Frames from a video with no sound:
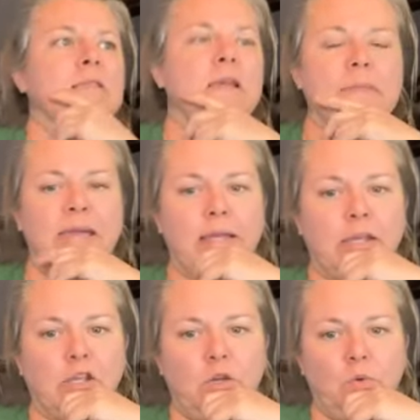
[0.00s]
they make
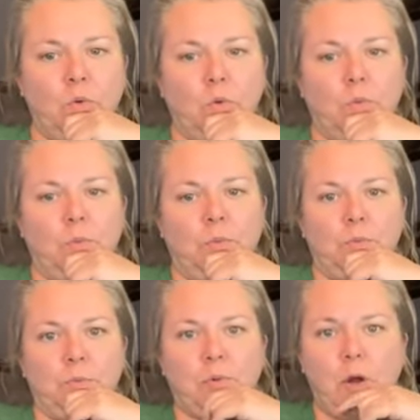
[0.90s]
you
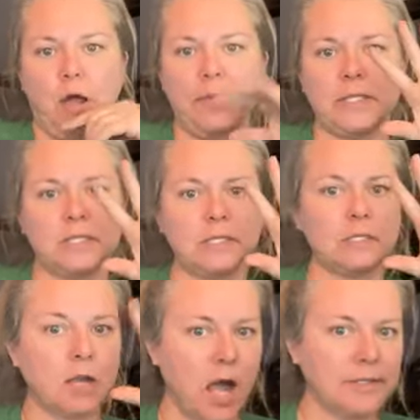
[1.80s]
promise
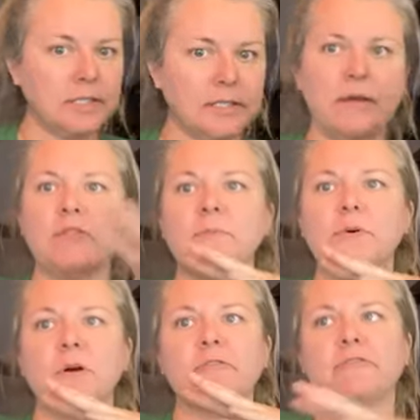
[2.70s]
not to sell the
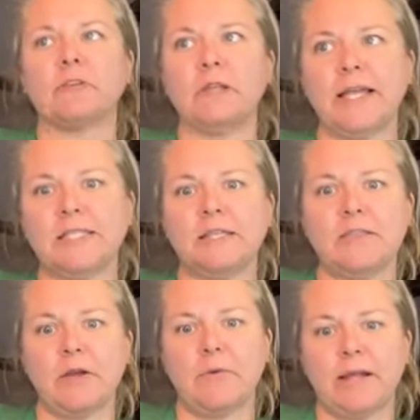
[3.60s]
book for less
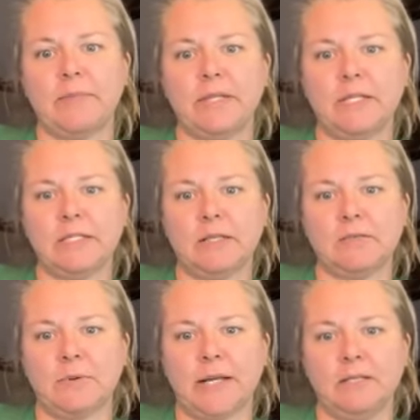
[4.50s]
than their recommended
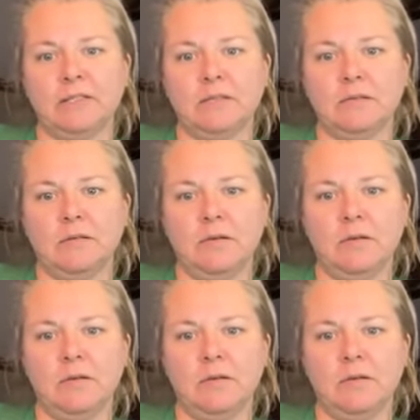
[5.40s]
sales price.